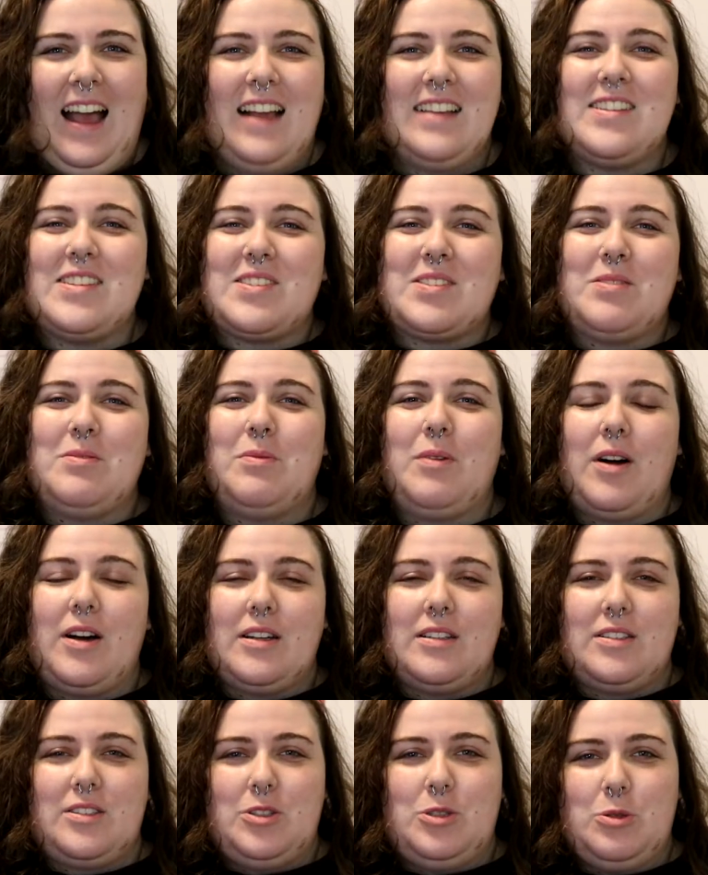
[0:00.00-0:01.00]
I just
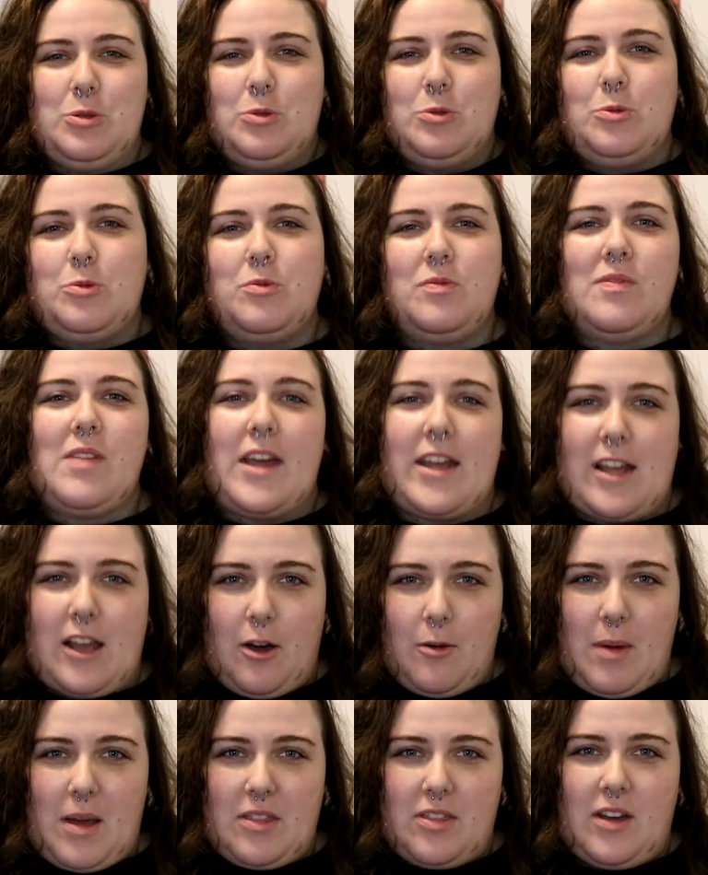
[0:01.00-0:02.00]
want to let
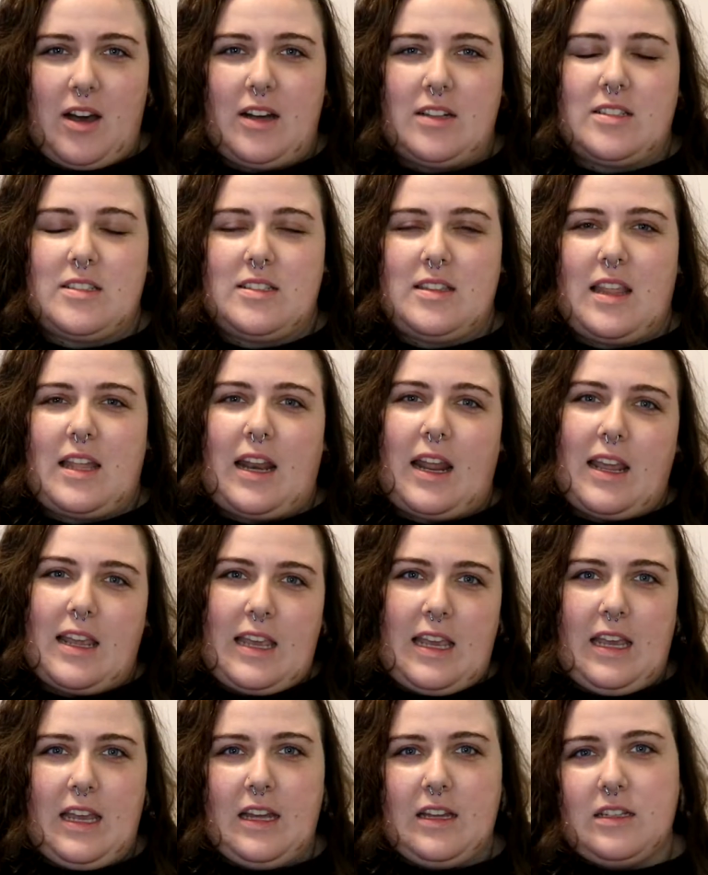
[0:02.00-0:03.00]
out my thoughts that I
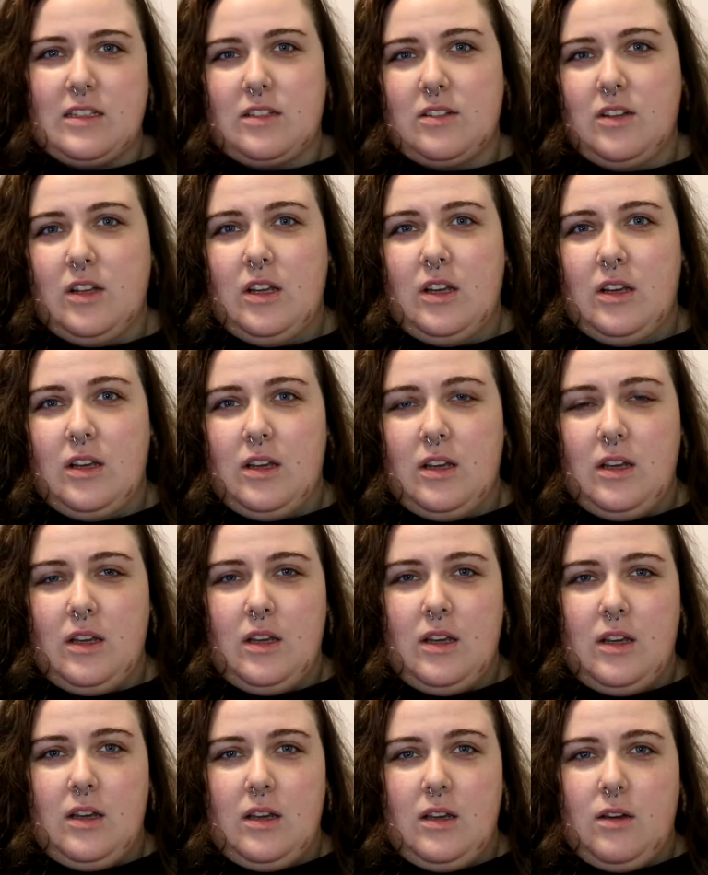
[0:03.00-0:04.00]
can't
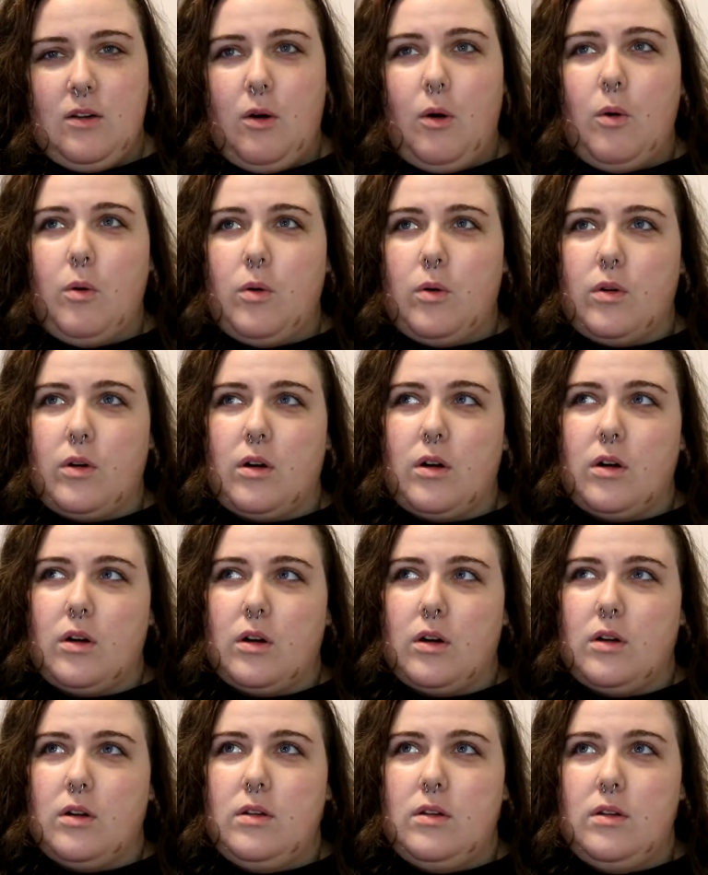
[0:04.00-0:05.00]

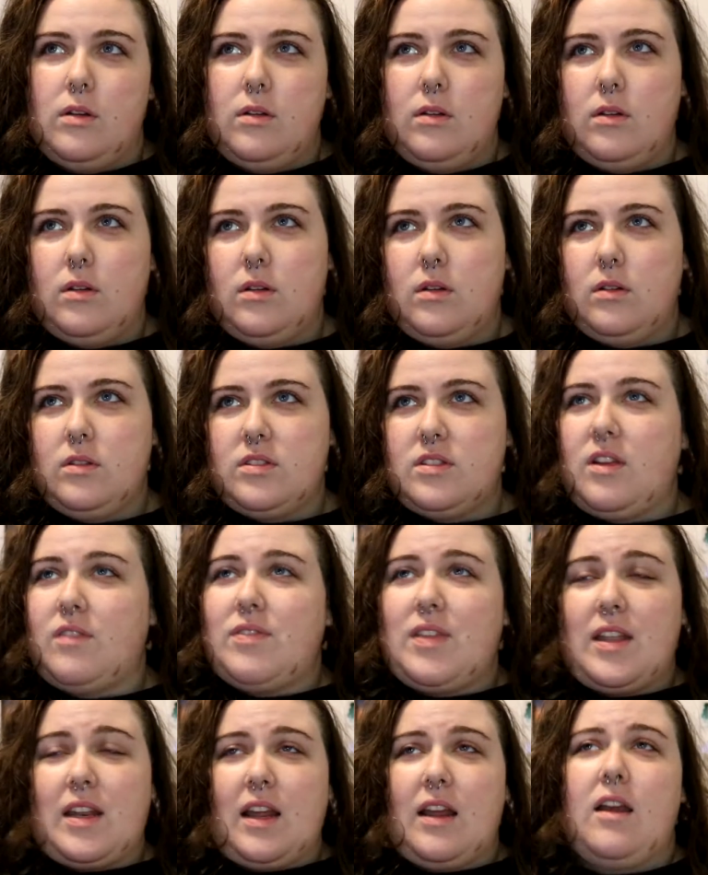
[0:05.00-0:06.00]
or
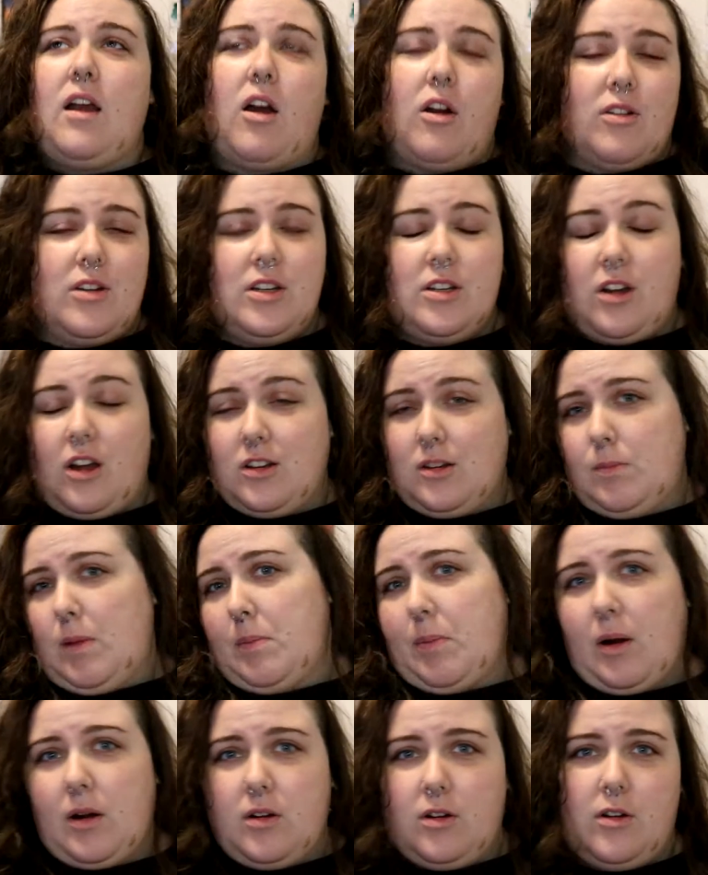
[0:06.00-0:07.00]
stuff that I already talked to
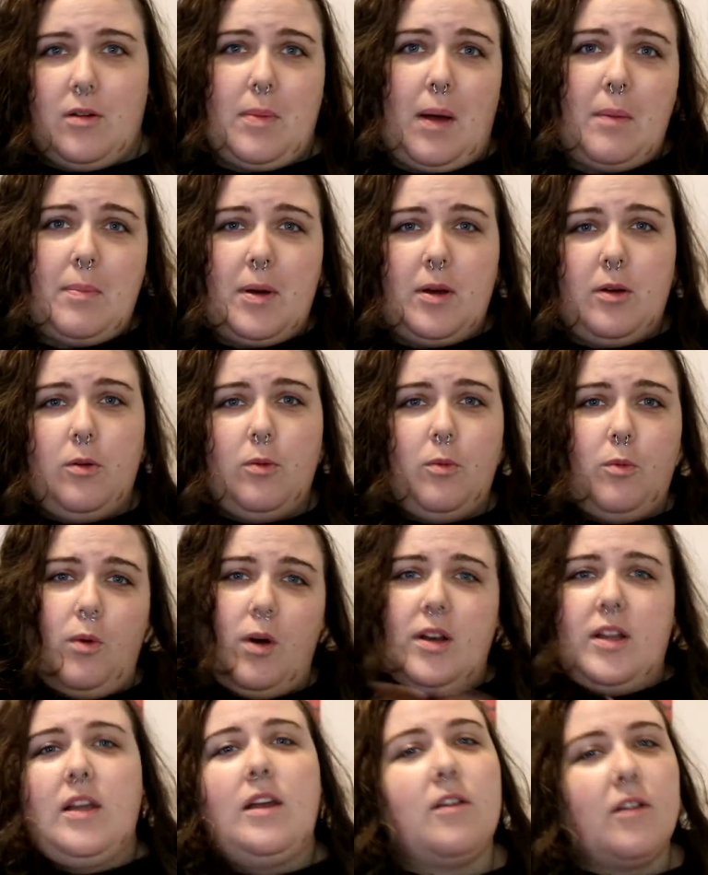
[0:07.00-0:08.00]
my partner about but
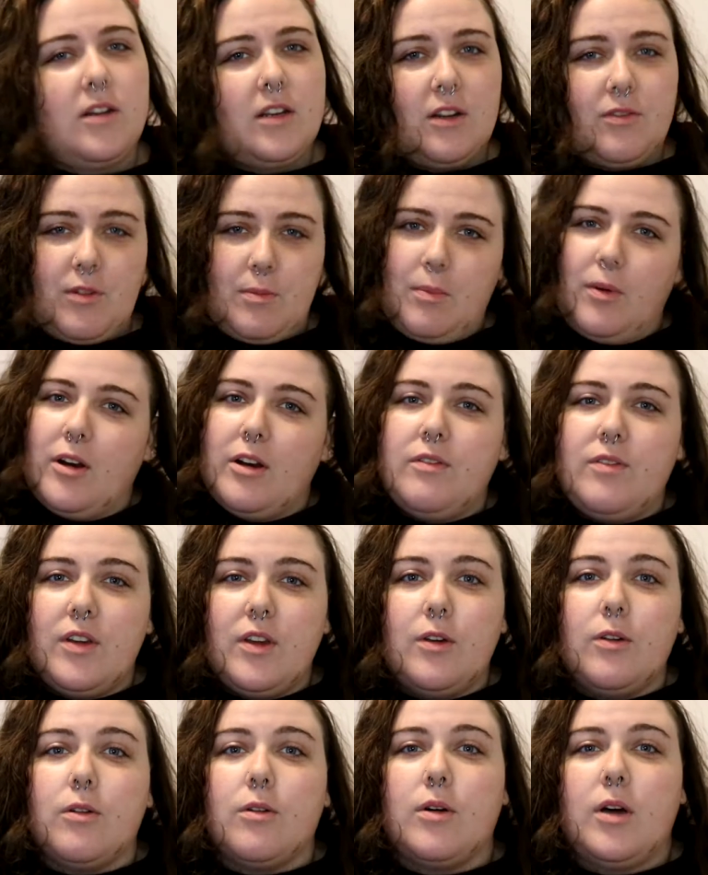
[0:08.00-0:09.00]
want to hear a different point of
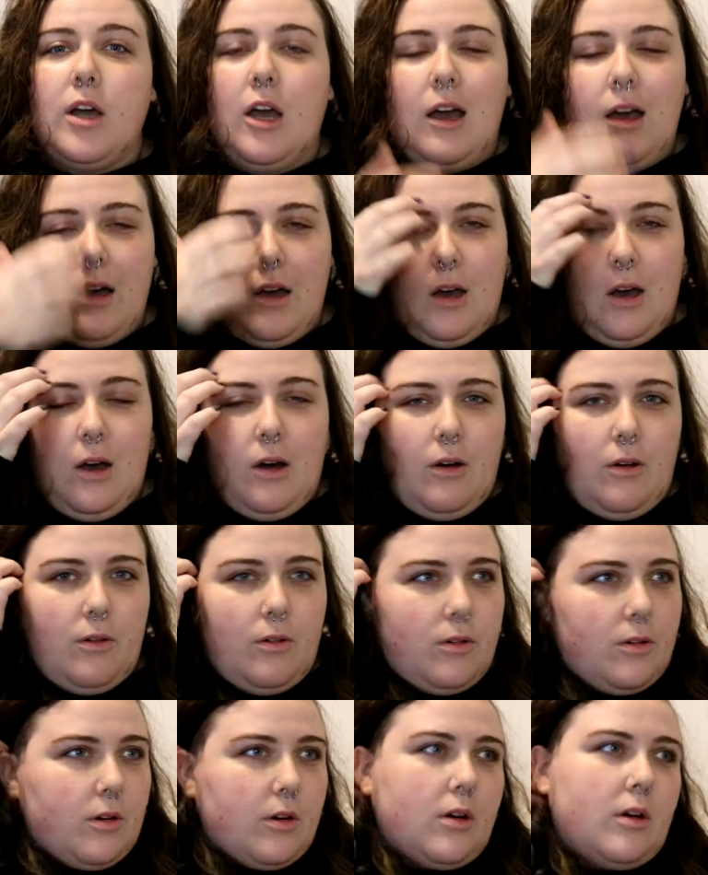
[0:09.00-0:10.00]
view
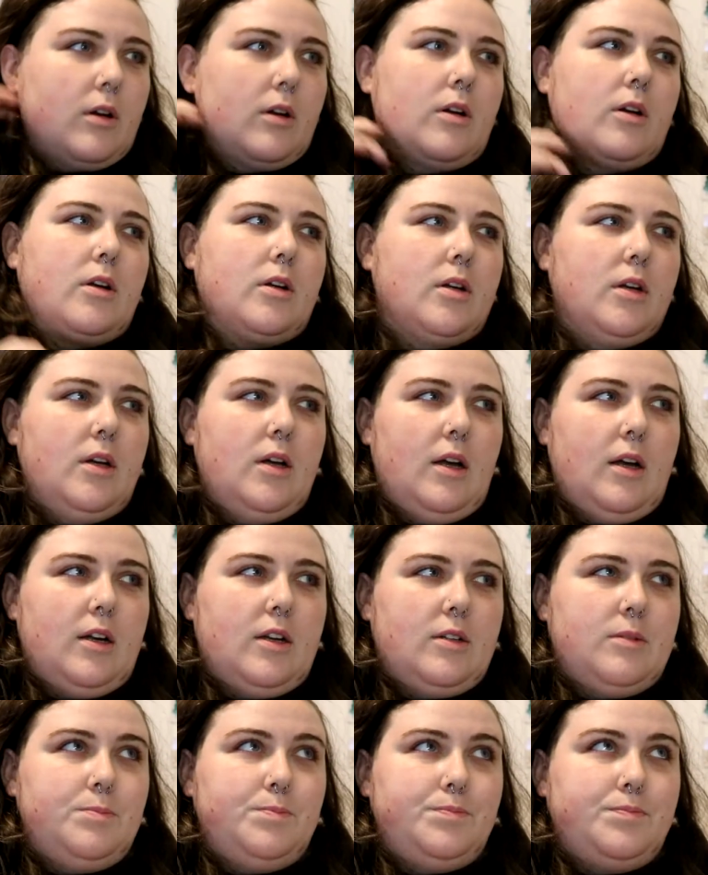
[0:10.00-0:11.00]
or
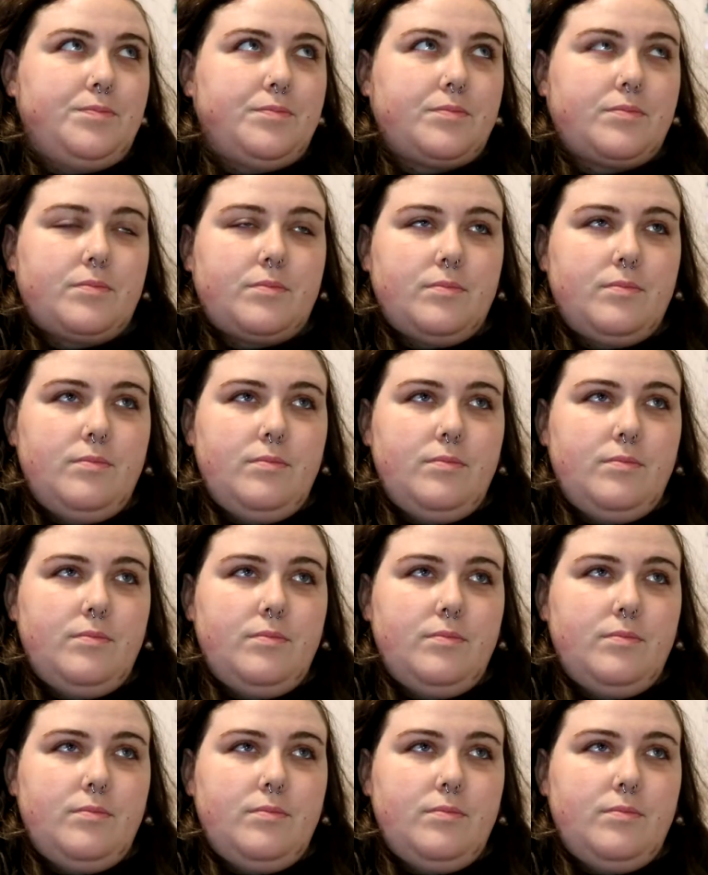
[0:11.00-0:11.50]
um,